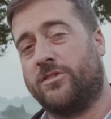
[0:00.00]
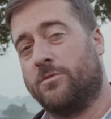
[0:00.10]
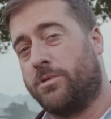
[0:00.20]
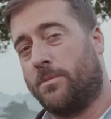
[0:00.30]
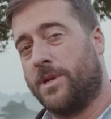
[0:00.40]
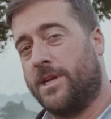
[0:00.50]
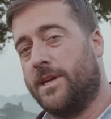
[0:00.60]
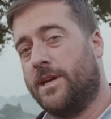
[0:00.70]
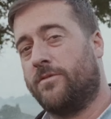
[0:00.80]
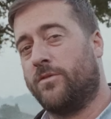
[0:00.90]
you could probably
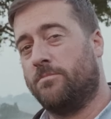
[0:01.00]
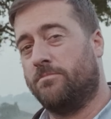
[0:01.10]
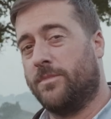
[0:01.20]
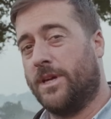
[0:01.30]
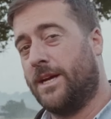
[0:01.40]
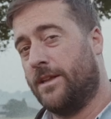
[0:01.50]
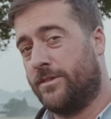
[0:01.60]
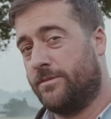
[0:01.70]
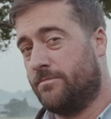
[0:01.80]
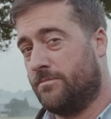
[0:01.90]
hear from,
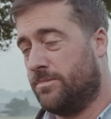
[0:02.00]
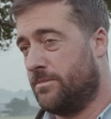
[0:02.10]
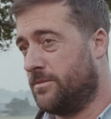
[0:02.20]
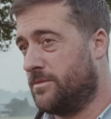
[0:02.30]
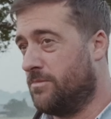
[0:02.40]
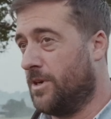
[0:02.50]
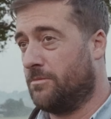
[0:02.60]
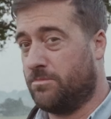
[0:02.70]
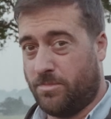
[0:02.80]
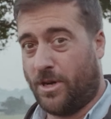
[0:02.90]

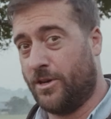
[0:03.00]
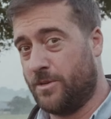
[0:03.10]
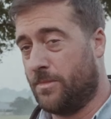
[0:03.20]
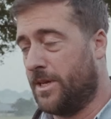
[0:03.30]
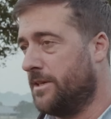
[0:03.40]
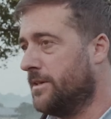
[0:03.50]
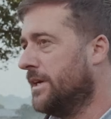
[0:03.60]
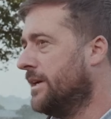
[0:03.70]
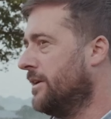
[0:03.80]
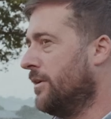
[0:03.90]
well, behind me,
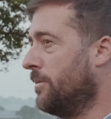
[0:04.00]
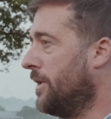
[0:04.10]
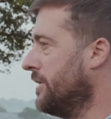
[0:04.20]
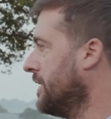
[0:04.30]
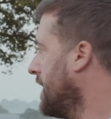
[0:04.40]
or behind